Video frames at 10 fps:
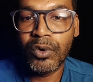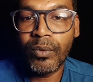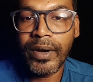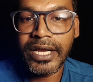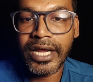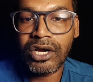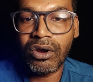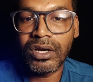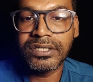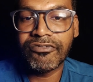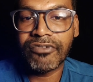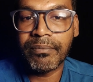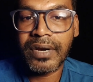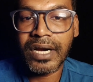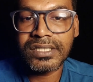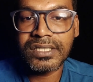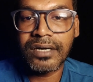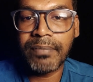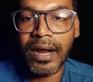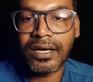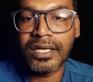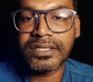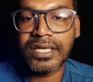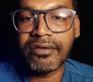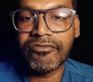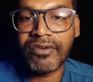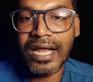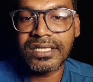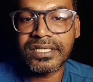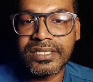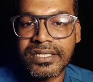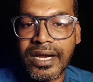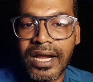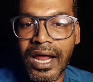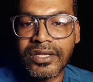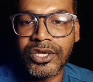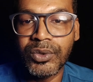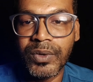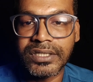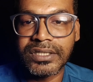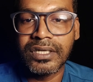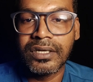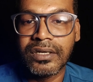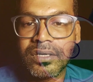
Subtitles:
proven technology from trusted partners like France, Israel and the US.